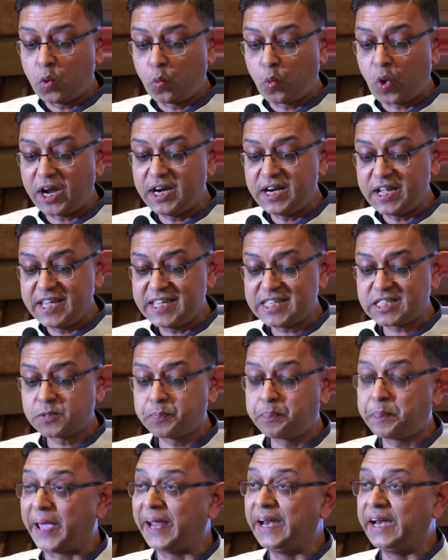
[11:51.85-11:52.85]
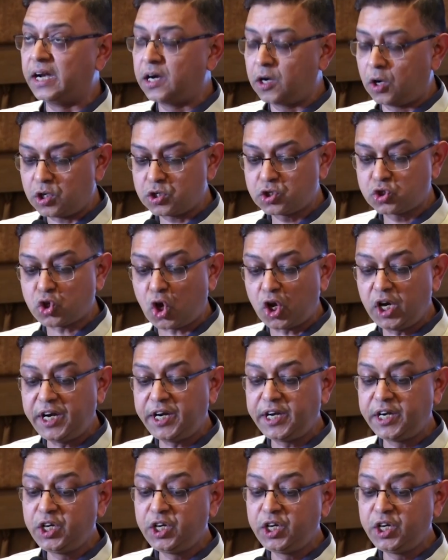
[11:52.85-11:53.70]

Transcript: One is SPEN, or solid